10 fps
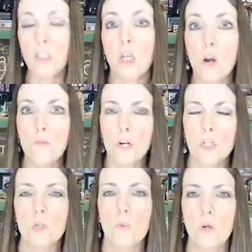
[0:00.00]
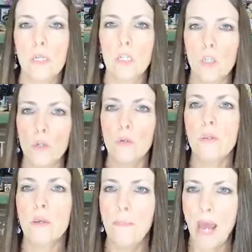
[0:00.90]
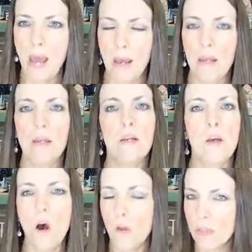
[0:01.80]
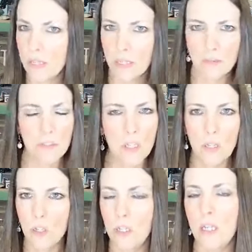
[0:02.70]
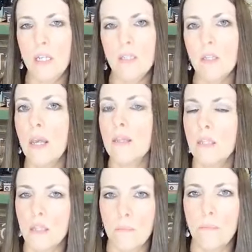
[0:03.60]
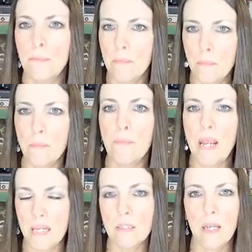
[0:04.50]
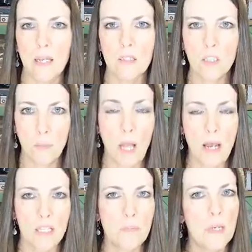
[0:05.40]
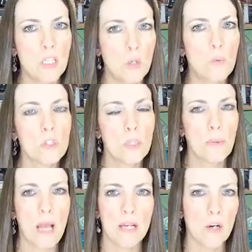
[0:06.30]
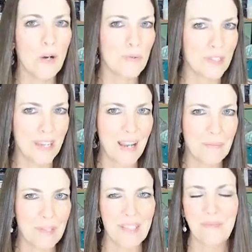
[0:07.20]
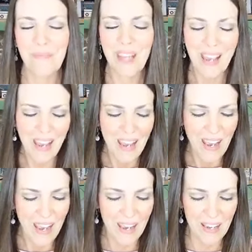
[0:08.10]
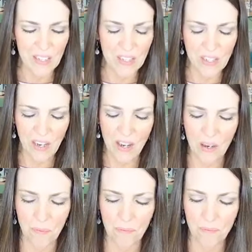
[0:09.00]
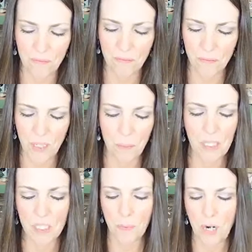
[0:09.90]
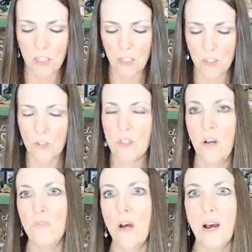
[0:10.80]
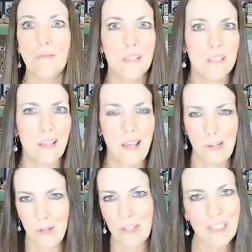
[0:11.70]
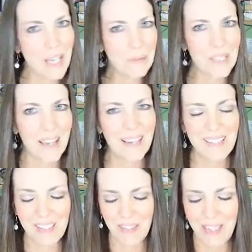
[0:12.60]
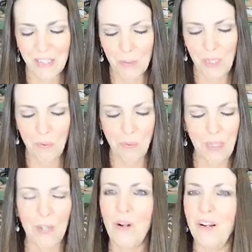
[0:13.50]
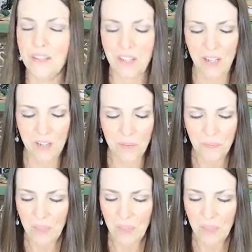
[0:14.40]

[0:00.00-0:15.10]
to-go version will include the bag, all the gifts and goodies, and then the make and take supplies. But you will supply your own stamps and complete the projects yourself. Obviously, I don't know the stamps yet until next week when we go to OnStage.